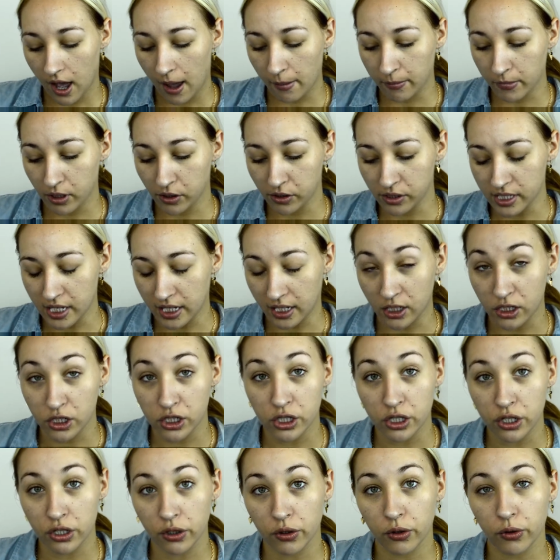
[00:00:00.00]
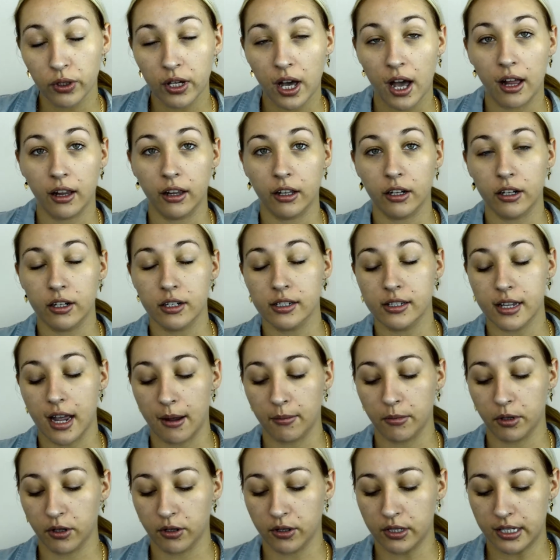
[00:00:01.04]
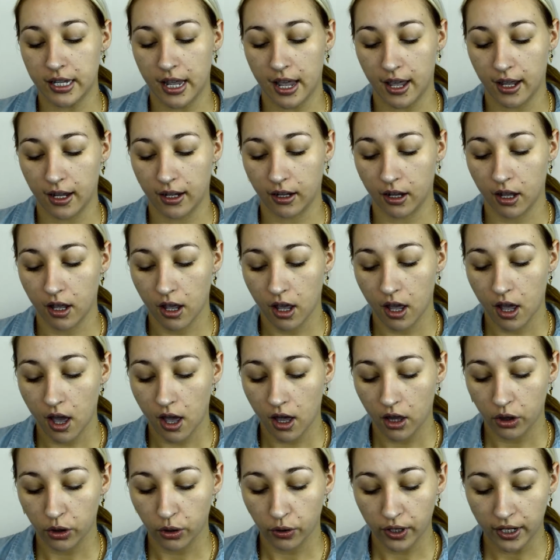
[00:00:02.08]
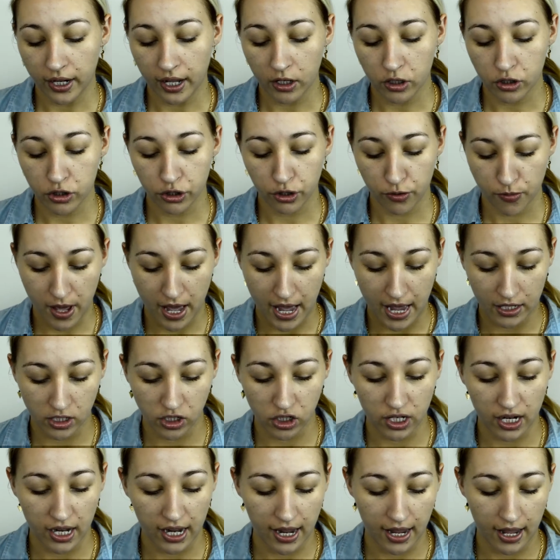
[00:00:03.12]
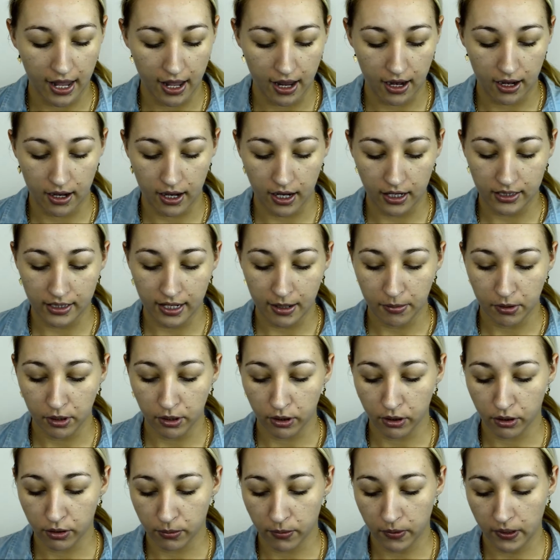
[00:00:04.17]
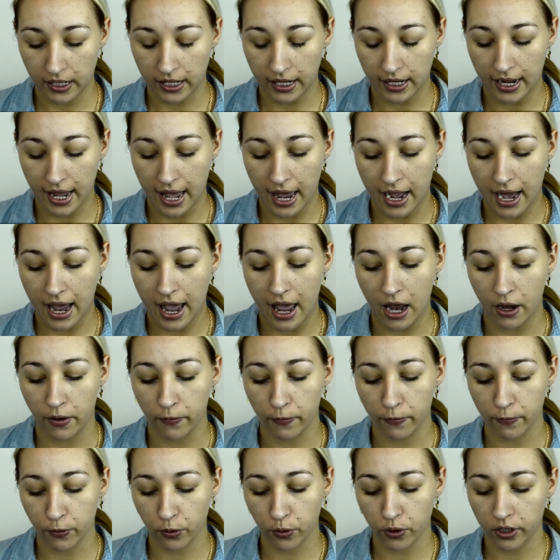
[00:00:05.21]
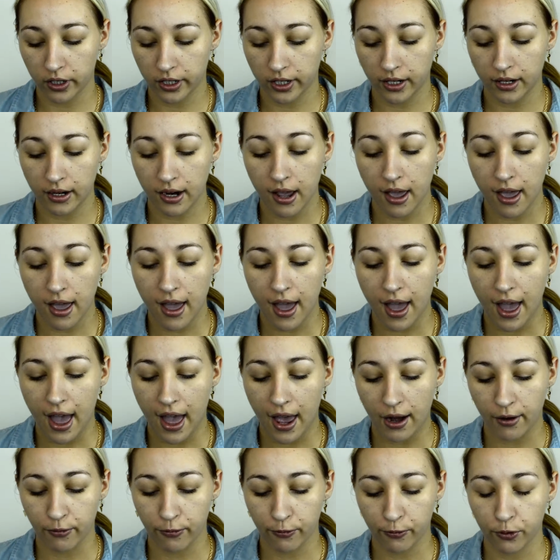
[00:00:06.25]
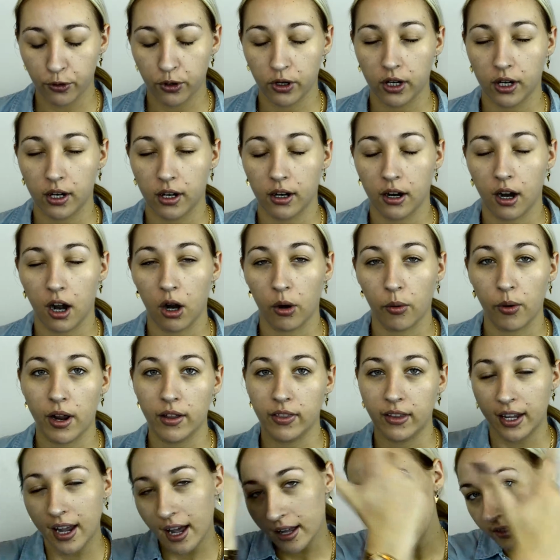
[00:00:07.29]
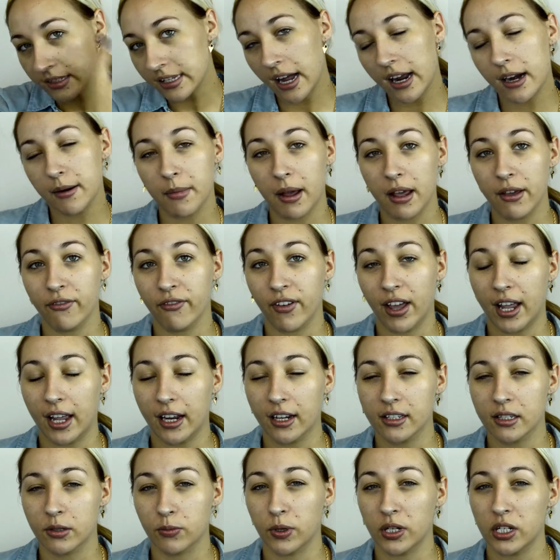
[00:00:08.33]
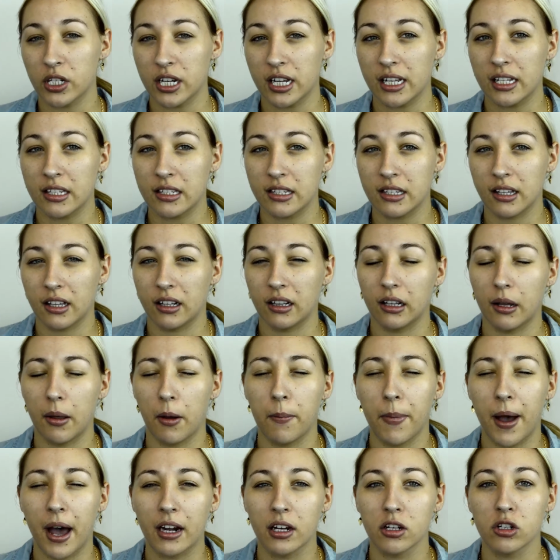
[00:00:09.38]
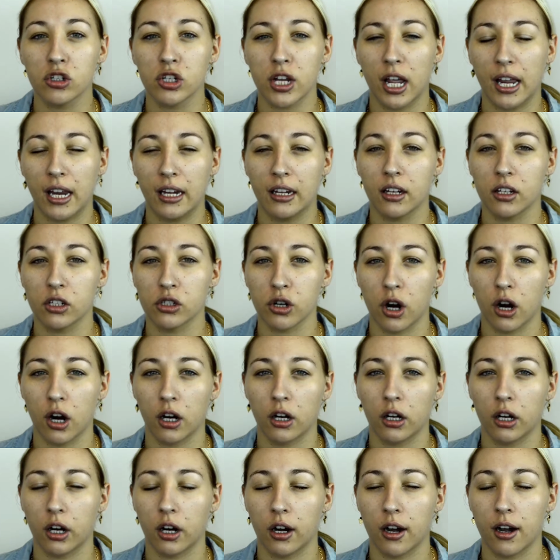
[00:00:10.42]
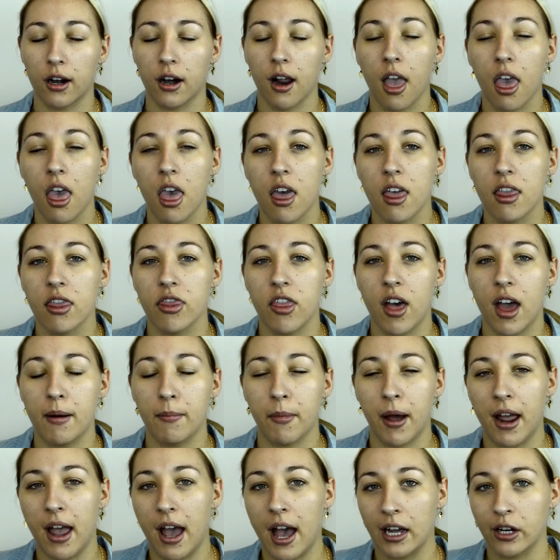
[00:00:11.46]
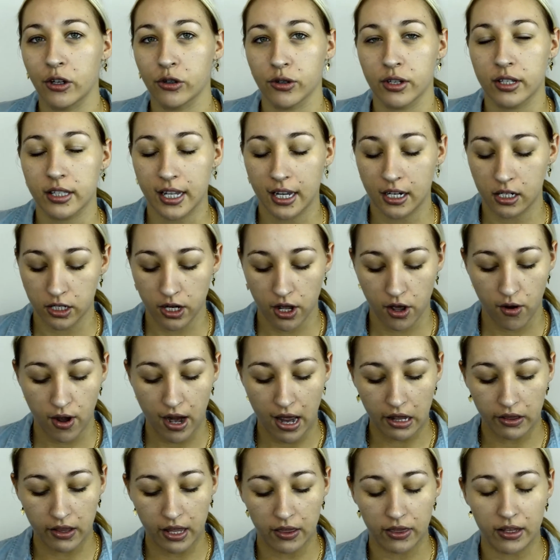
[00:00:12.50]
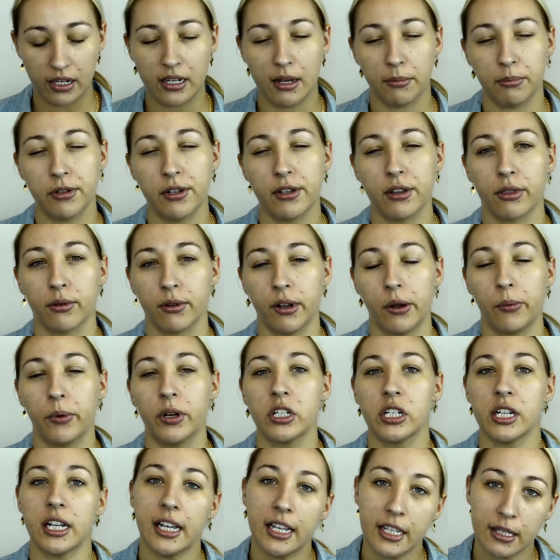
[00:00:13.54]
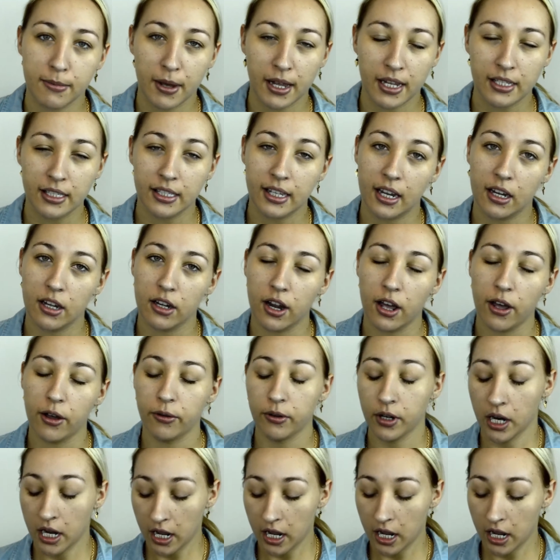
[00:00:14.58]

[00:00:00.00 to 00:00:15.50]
using two colors. I'm using L'Oreal True Match in W3 and N4. N4 around the outside of my face, which it's about a shade darker than my actual skin tone, and then the W3, which is my skin tone.